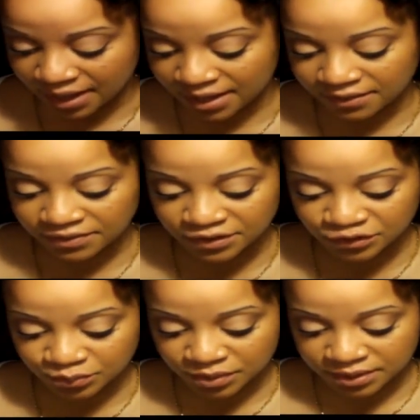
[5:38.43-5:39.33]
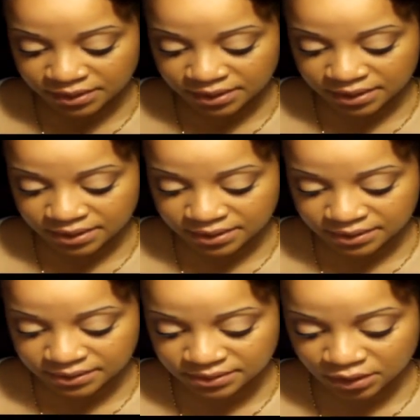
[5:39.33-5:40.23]
And this one
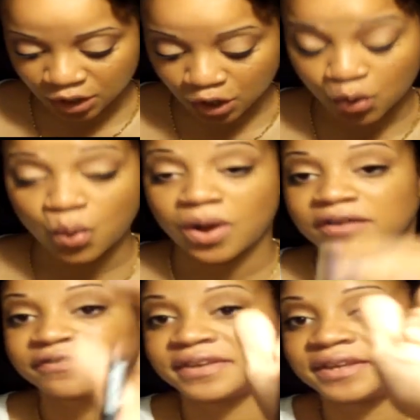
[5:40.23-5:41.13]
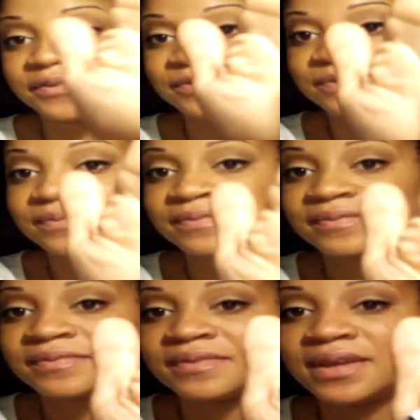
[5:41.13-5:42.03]
is uh, coffee.
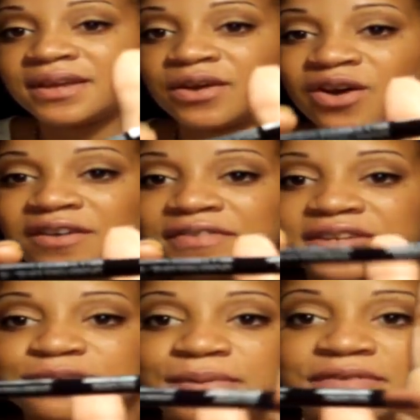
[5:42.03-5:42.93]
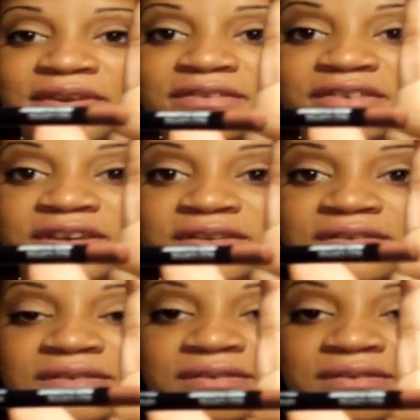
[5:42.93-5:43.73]
And coffee is my favorite.